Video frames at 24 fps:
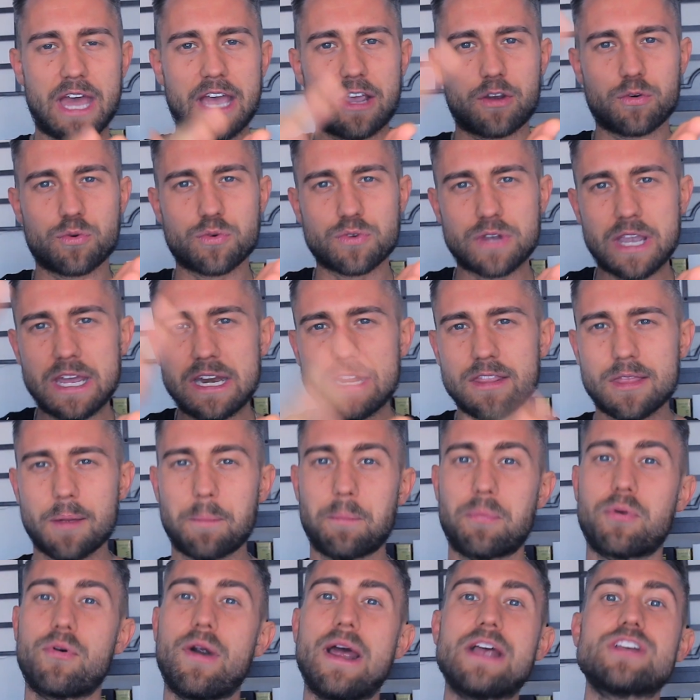that created the
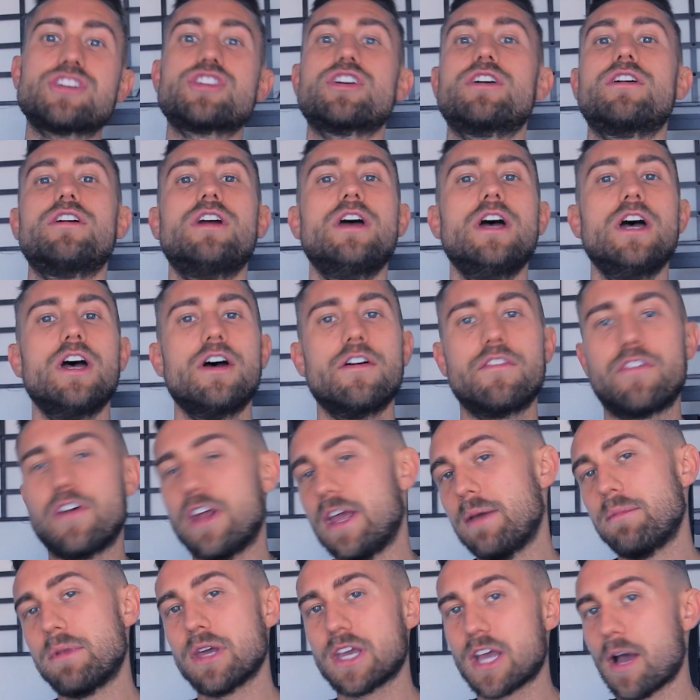pressure for
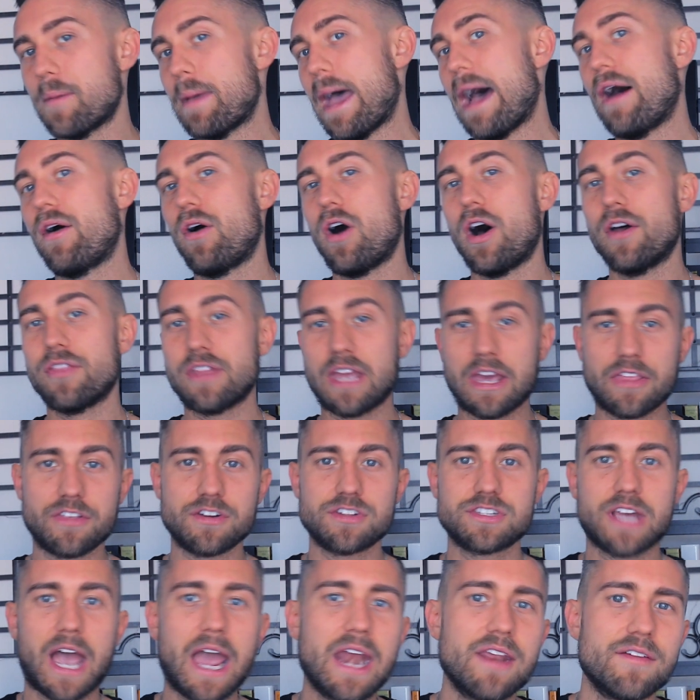him to come out on the
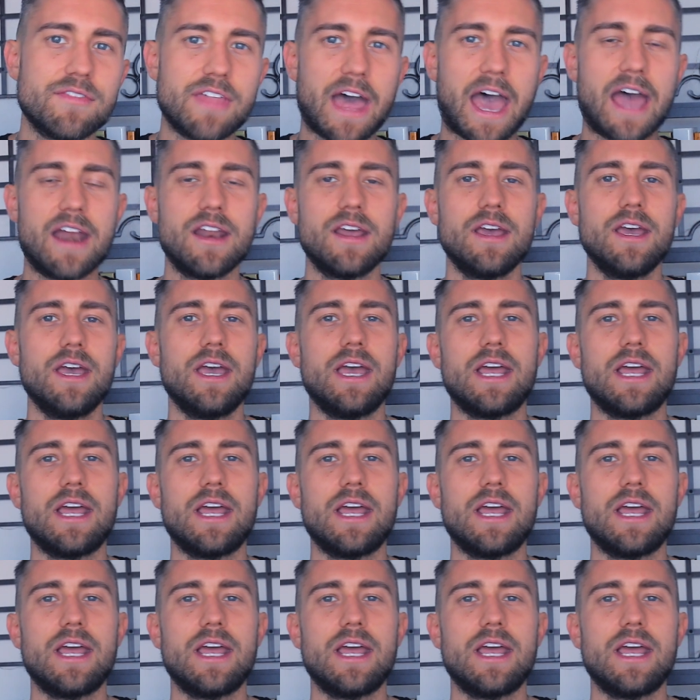other side of that.